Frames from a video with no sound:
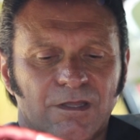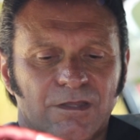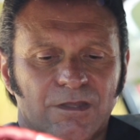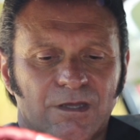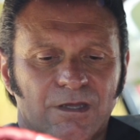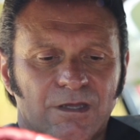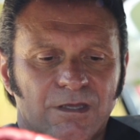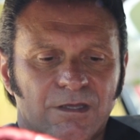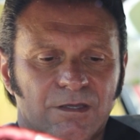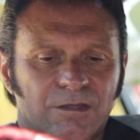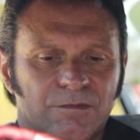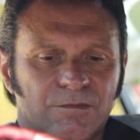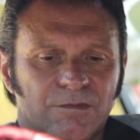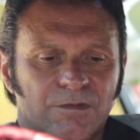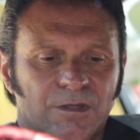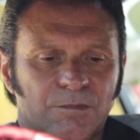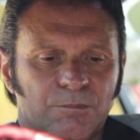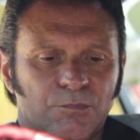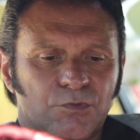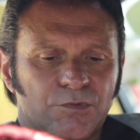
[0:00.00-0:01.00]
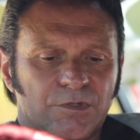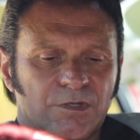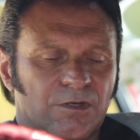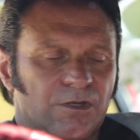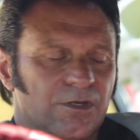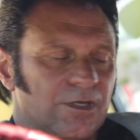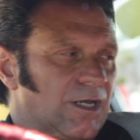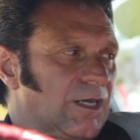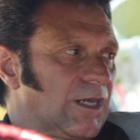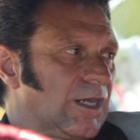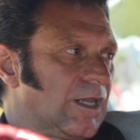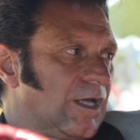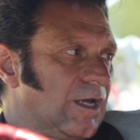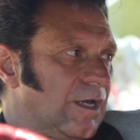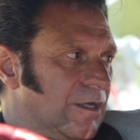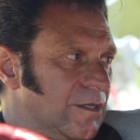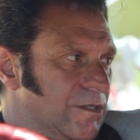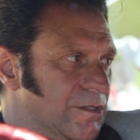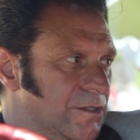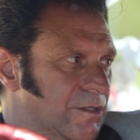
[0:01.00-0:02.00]
they they put a lot of
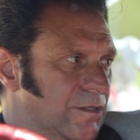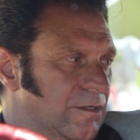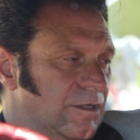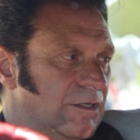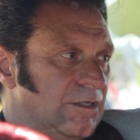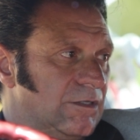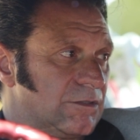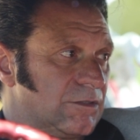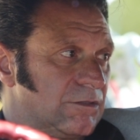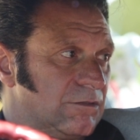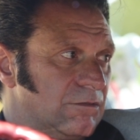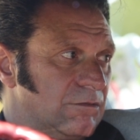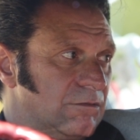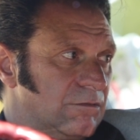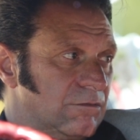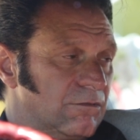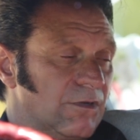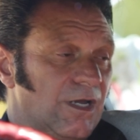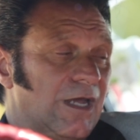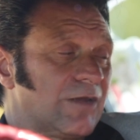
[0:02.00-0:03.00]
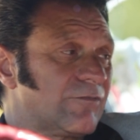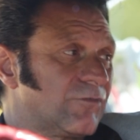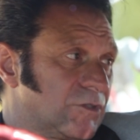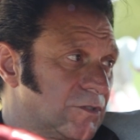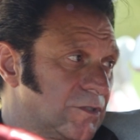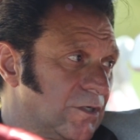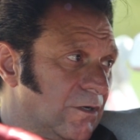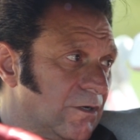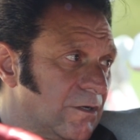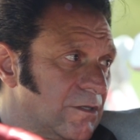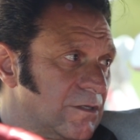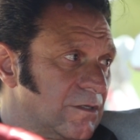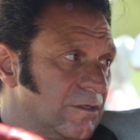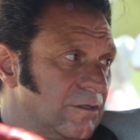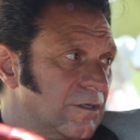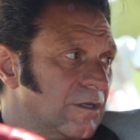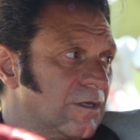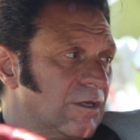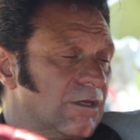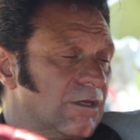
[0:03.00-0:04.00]
class into advertising.